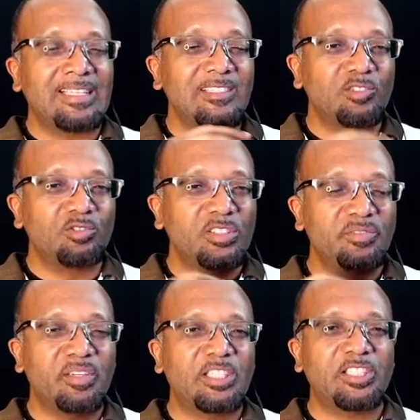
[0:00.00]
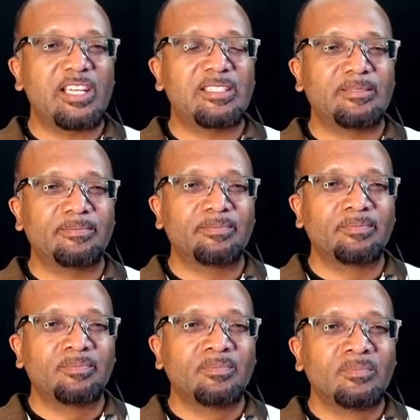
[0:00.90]
at his crucifixion,
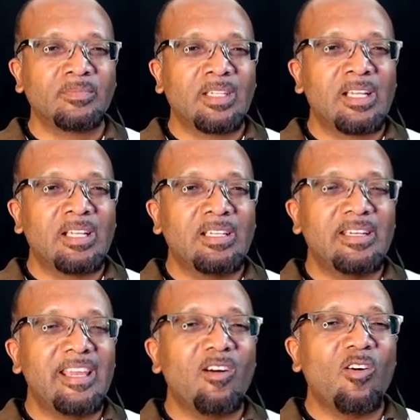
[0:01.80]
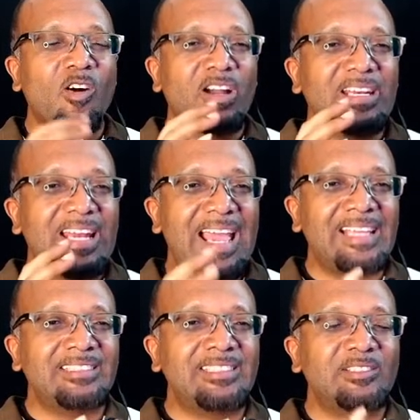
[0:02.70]
they
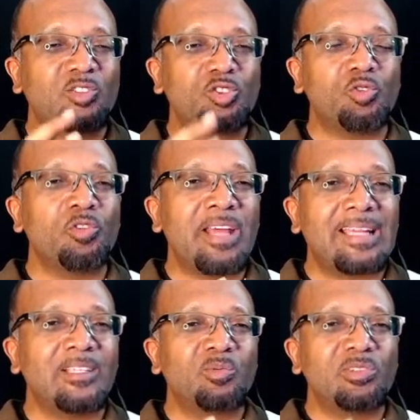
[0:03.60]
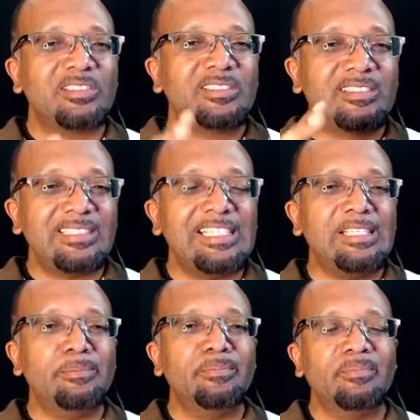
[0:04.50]
organized it so that it would
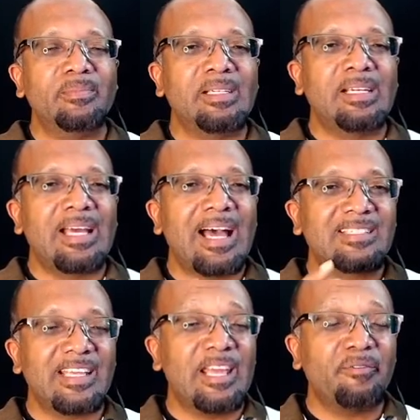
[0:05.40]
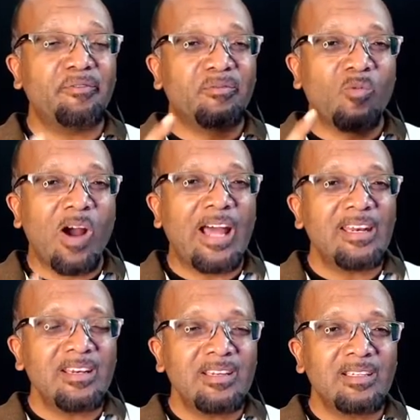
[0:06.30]
seem as if
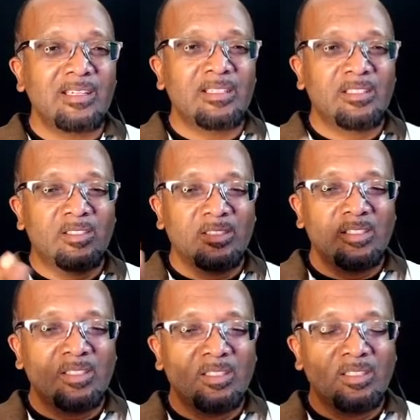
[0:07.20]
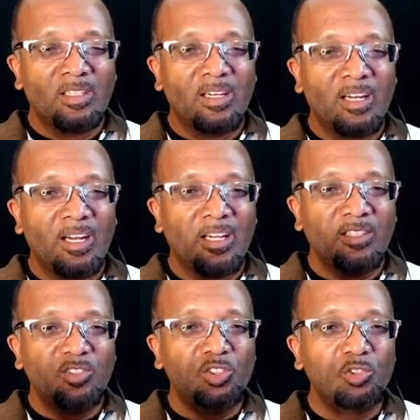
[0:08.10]
one, uh,
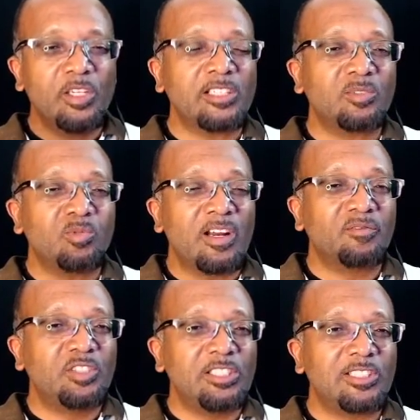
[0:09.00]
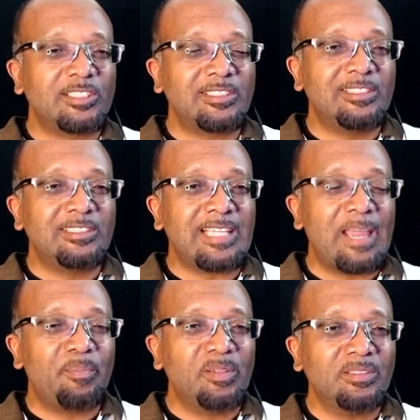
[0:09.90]
Judas, one of Jesus's
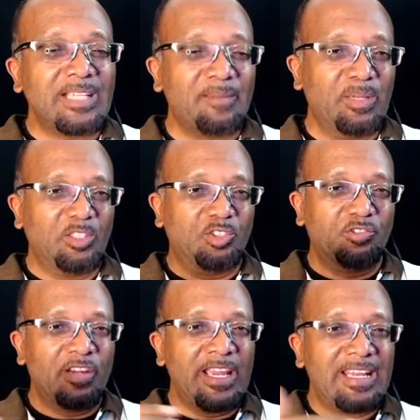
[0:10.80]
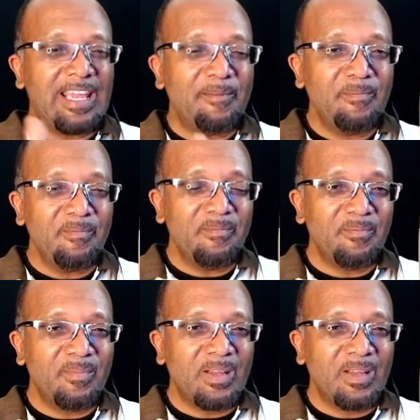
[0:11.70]
disciples, had betrayed him